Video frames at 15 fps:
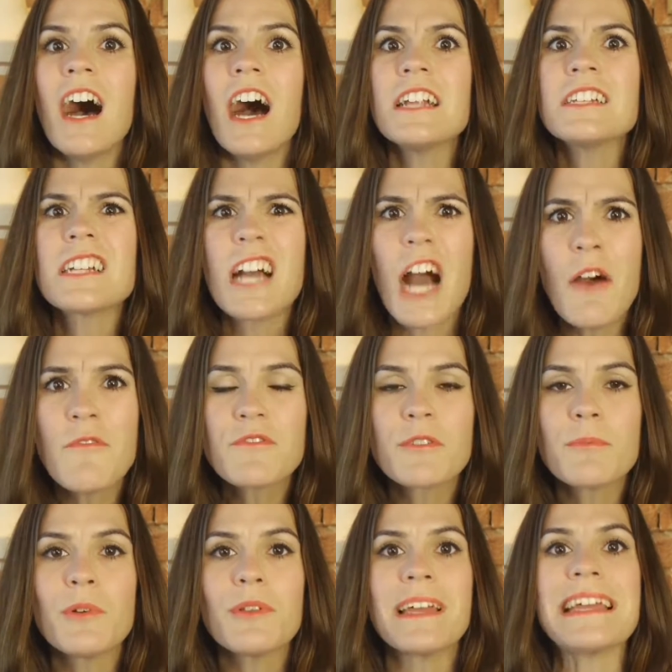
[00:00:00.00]

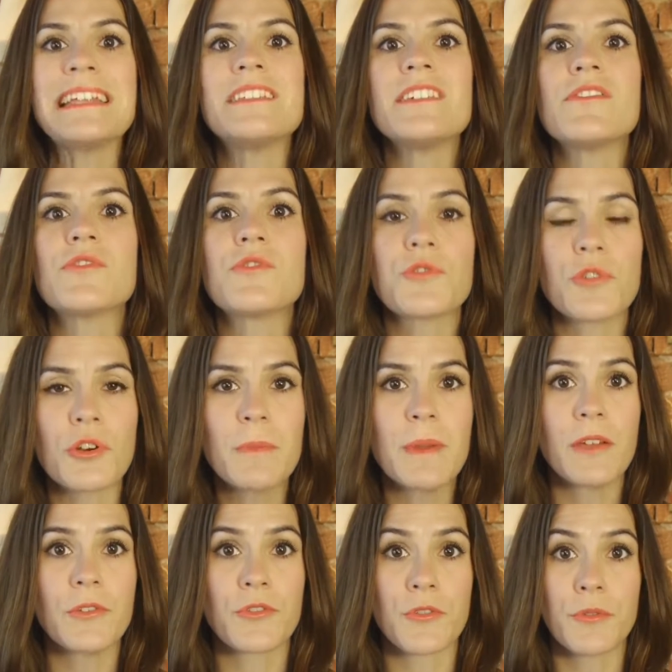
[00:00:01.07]
uncomfortable and
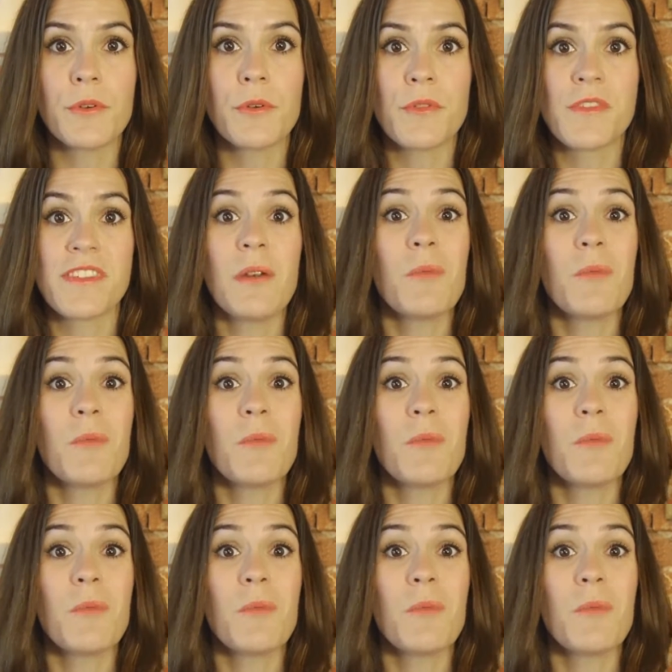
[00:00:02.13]
disturbing truths